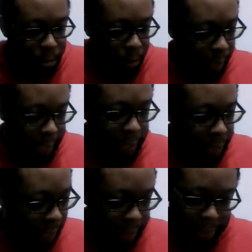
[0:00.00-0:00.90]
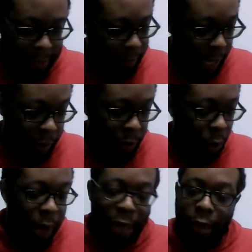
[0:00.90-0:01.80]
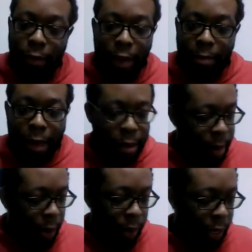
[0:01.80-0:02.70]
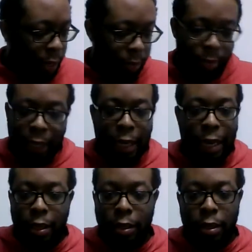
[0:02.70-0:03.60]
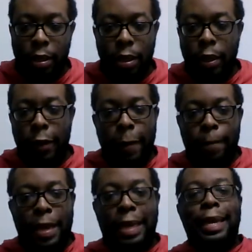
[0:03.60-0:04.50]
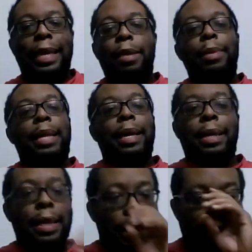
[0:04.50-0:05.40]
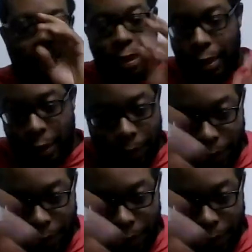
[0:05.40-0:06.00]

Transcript: because that's just, I don't know why they making Matt Ryan be like an enemy, like he done did the